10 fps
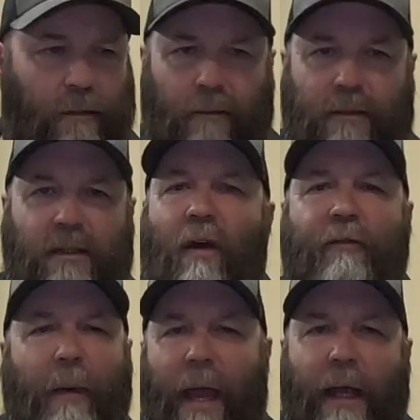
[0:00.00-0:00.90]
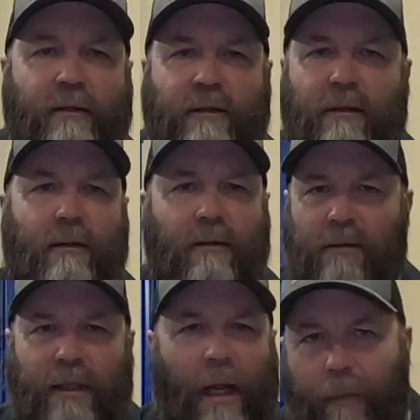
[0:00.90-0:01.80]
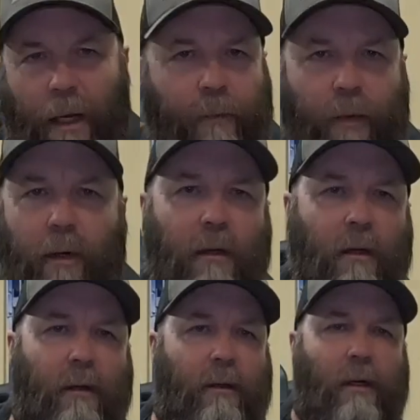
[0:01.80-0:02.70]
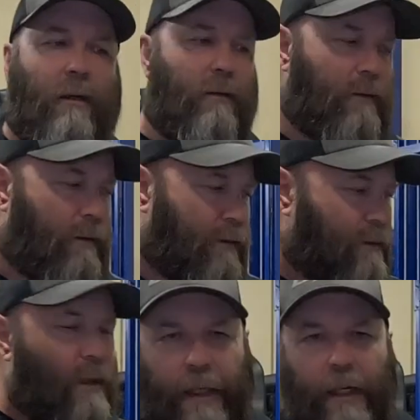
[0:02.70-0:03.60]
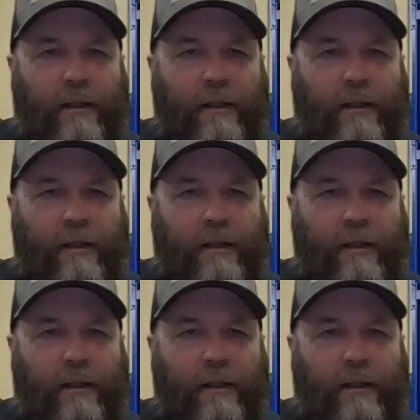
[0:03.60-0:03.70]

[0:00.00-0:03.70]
scuff pads, sandpaper, you know, cleaning